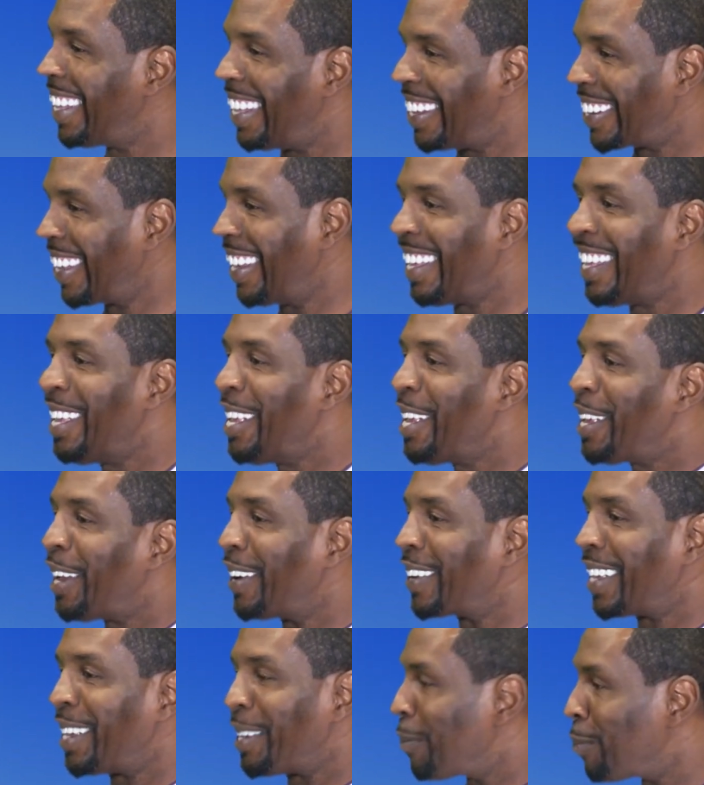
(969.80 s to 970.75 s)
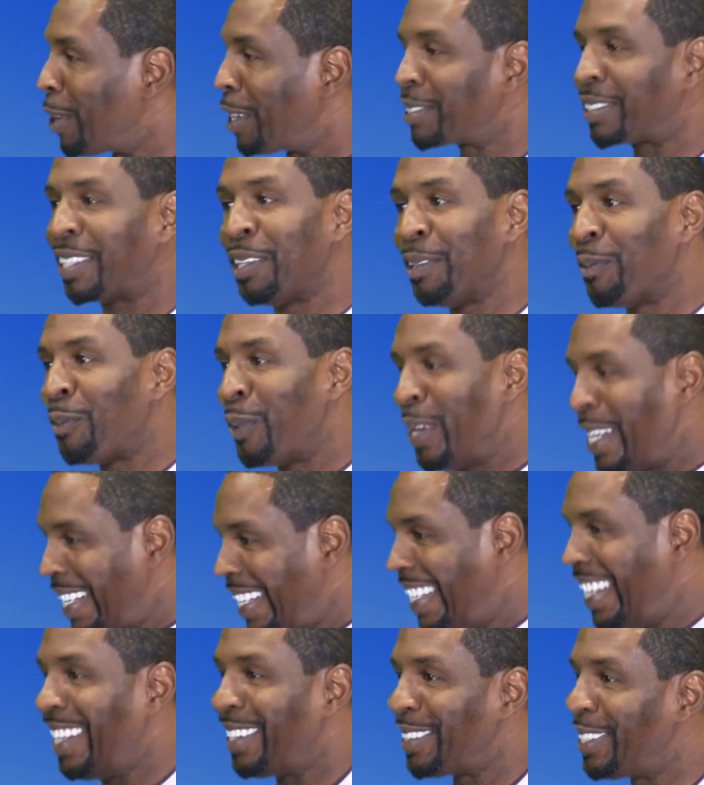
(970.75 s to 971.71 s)
Okay. See, we
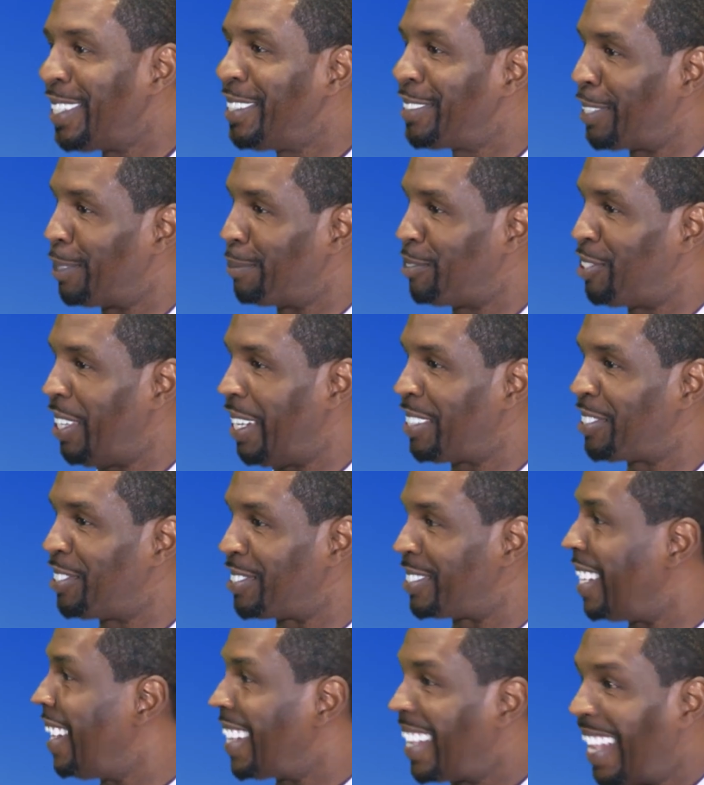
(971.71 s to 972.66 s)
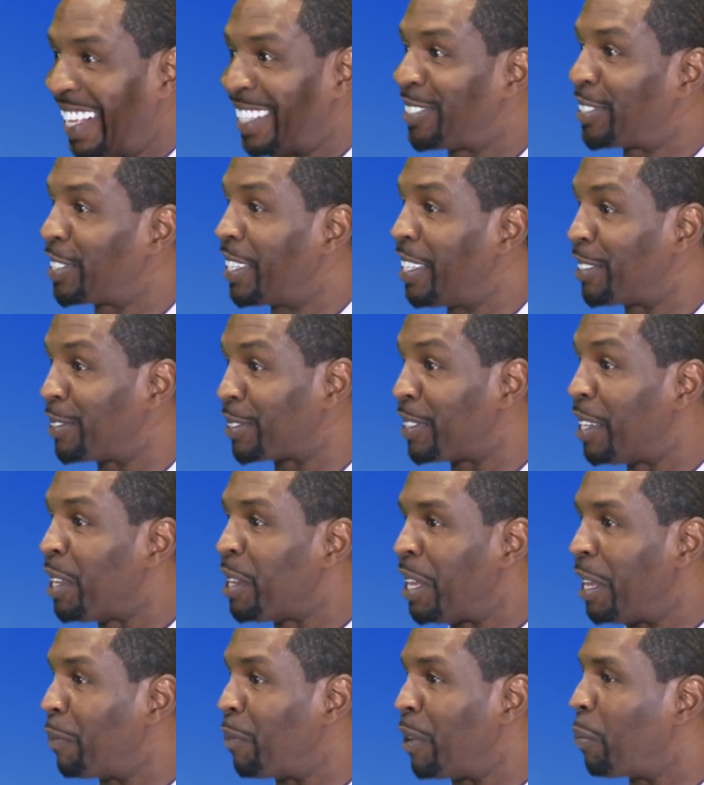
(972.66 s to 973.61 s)
get these objections like Skittles,
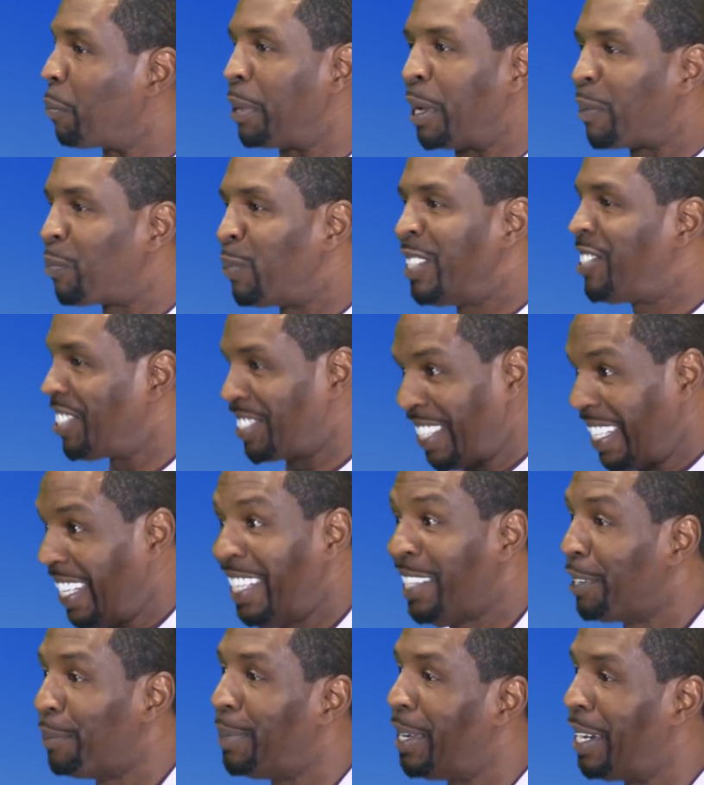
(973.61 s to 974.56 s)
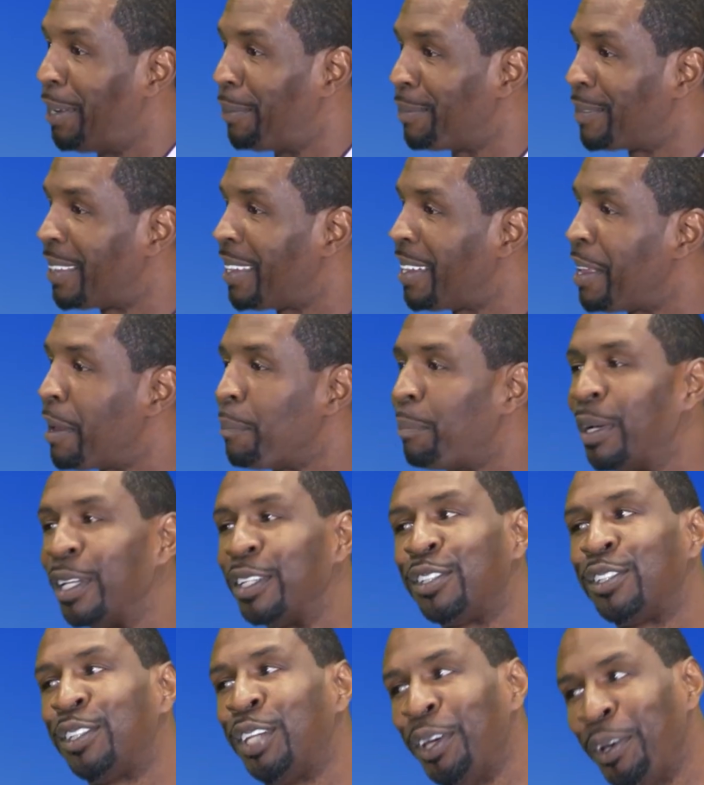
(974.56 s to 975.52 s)
but we just eat them up.
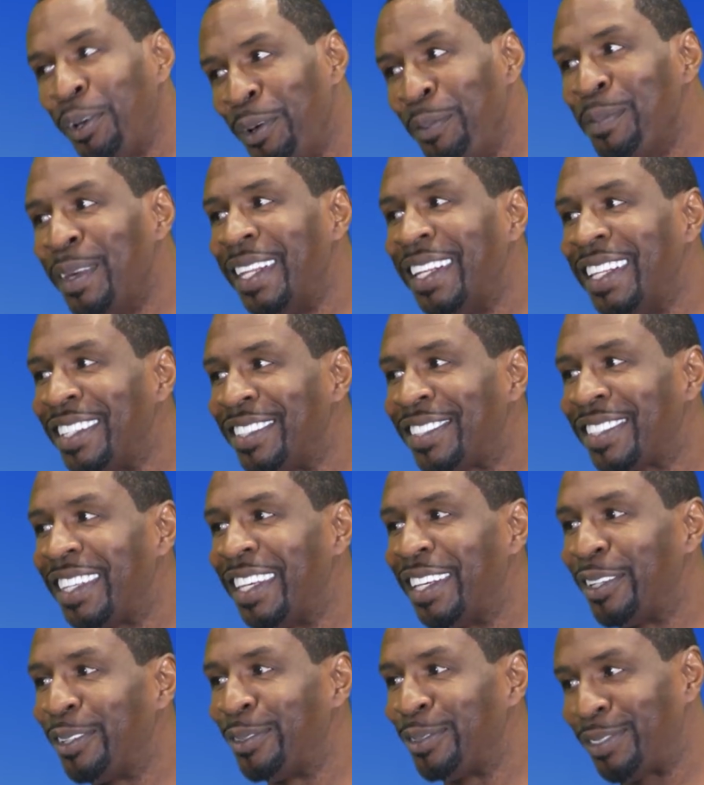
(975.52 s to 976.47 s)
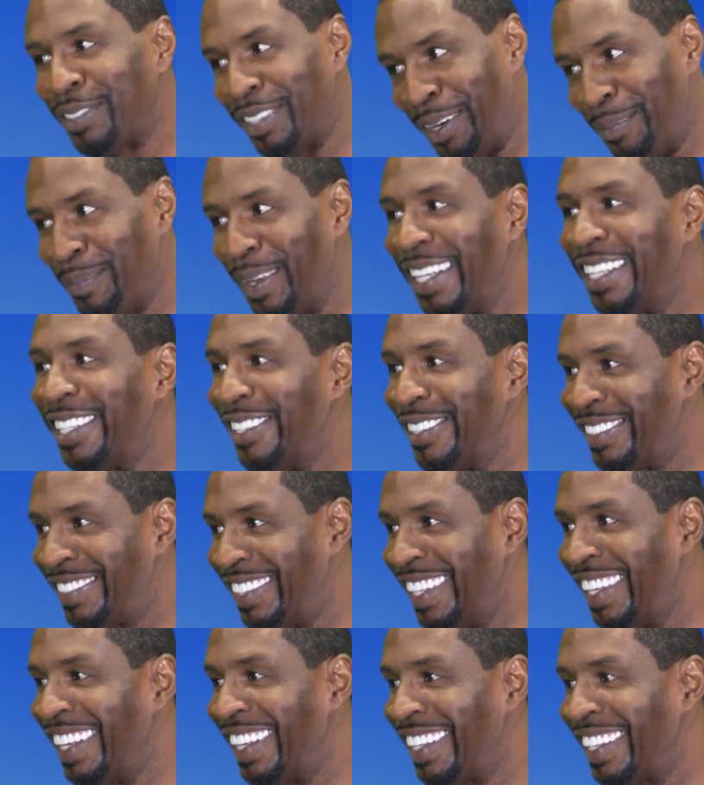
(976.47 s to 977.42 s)
But too many Skittles will make you
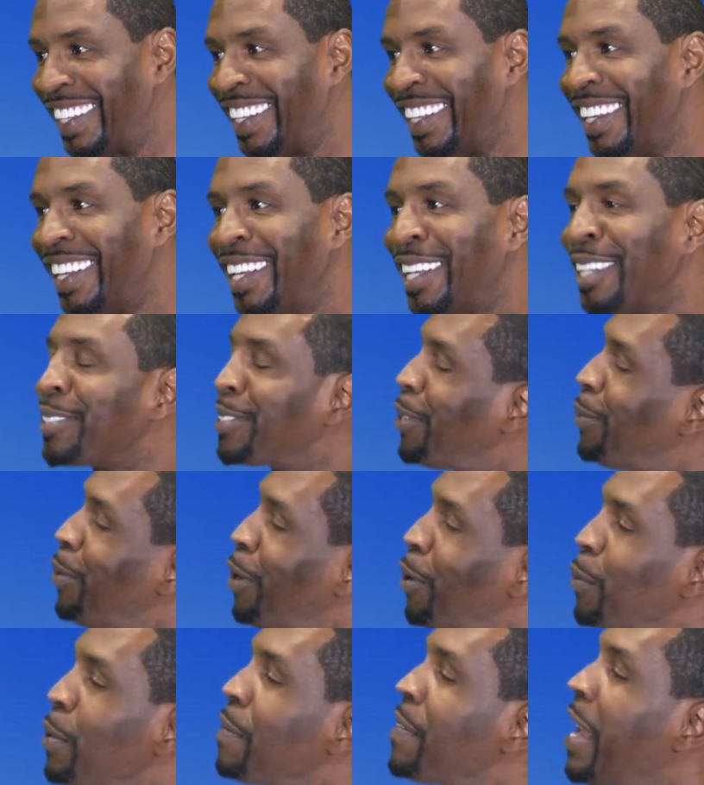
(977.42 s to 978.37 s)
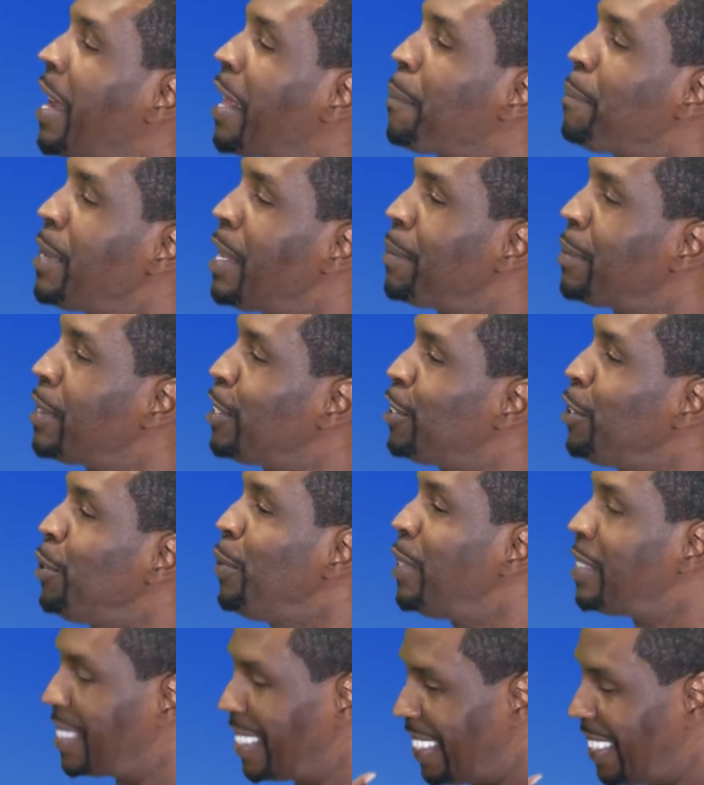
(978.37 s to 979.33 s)
sick. So what we've got to be able to
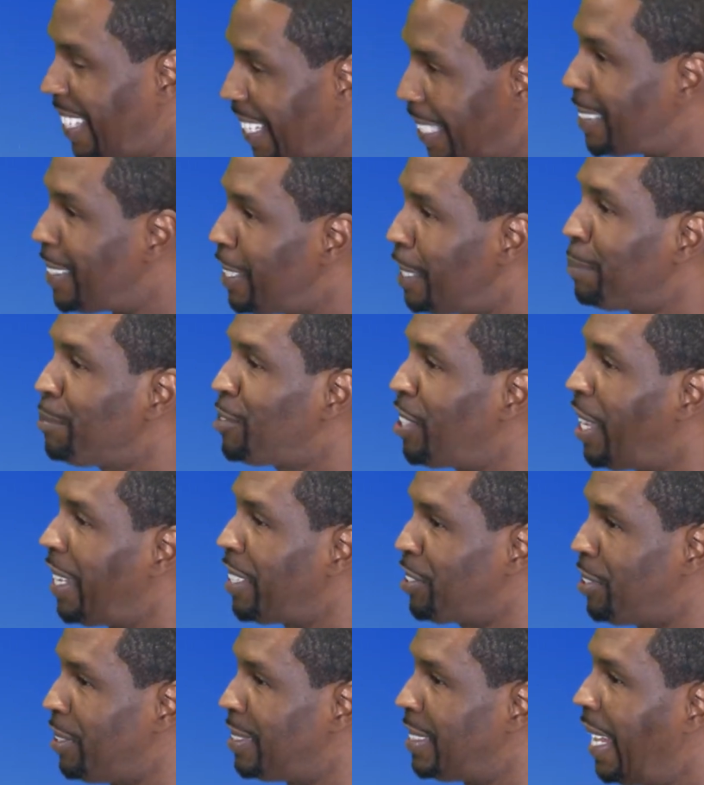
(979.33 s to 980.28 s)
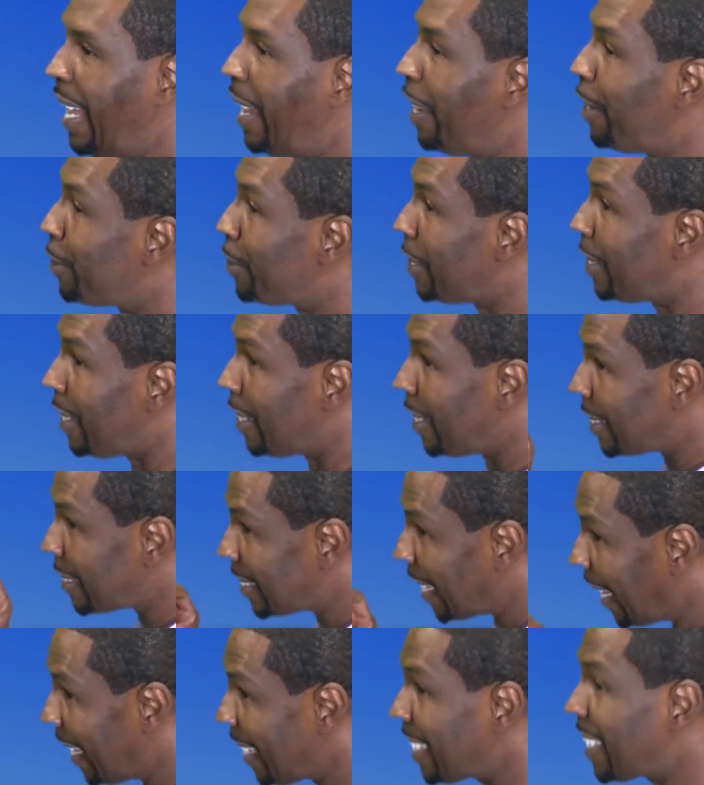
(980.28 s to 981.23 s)
do is get the objections out,
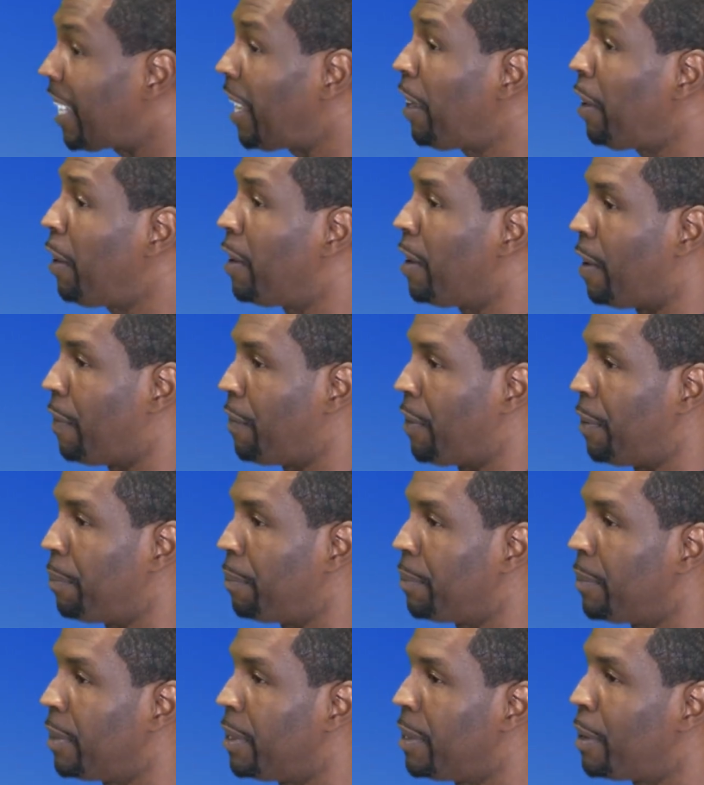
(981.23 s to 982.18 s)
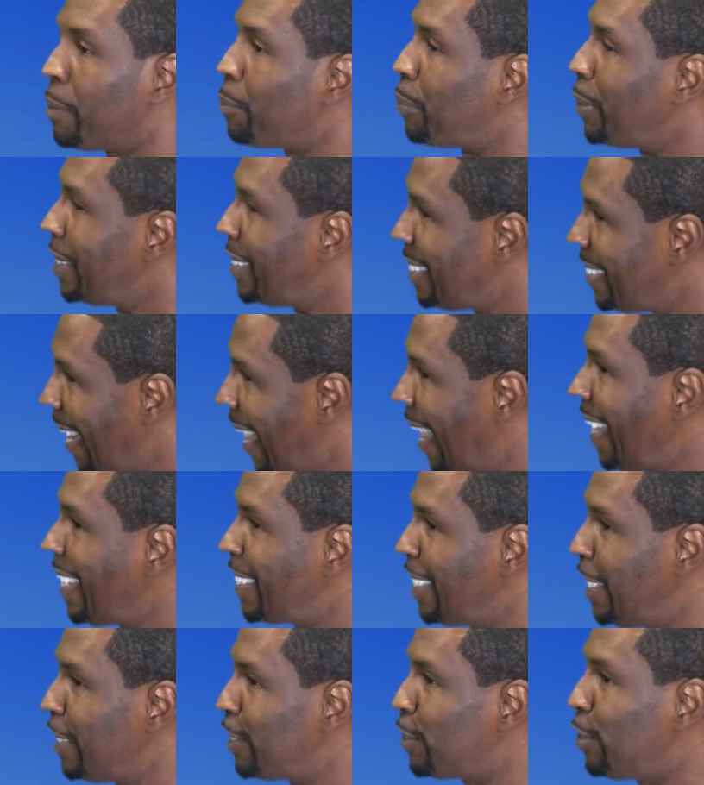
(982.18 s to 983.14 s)
take care of them, but
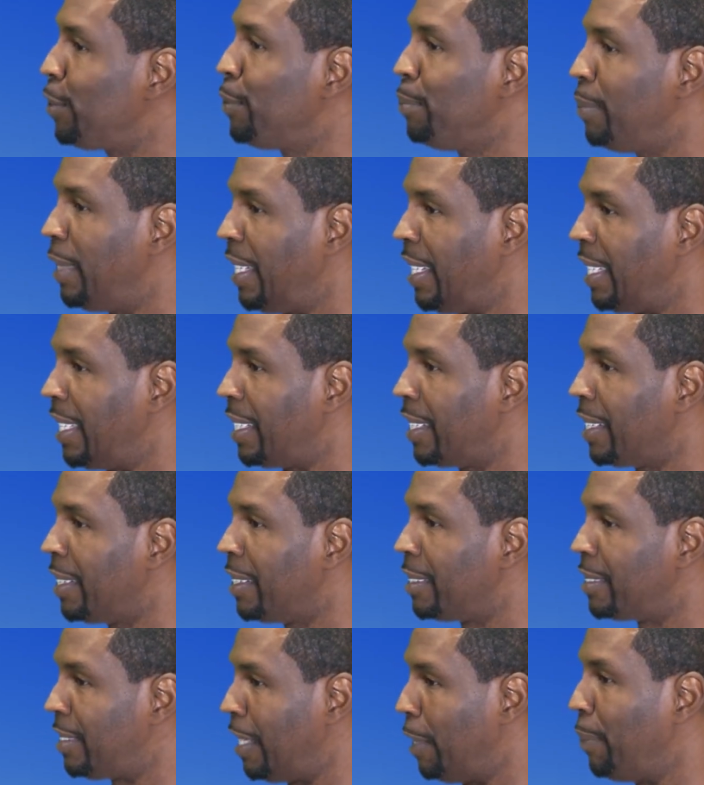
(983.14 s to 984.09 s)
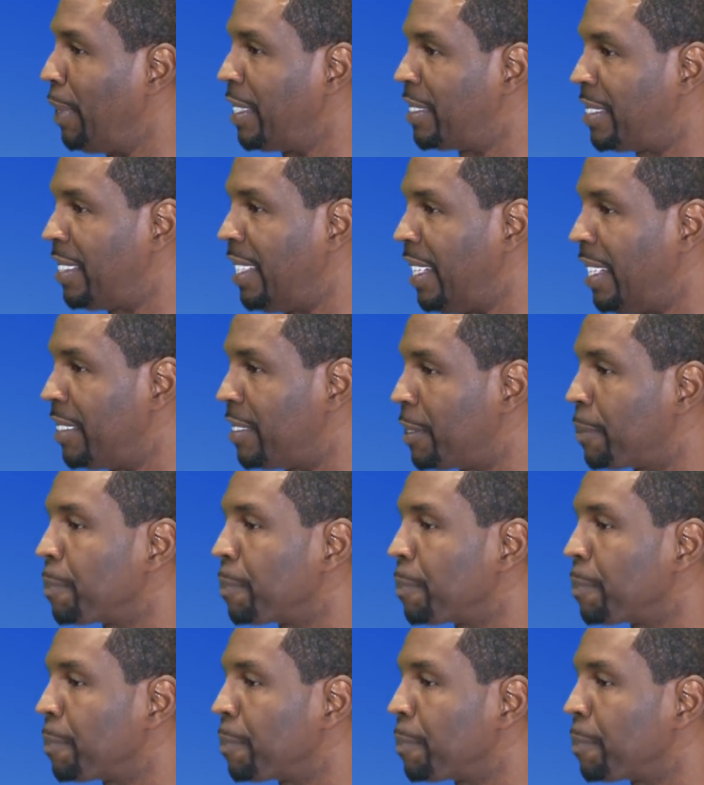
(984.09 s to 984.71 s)
not get too many. Does that make sense?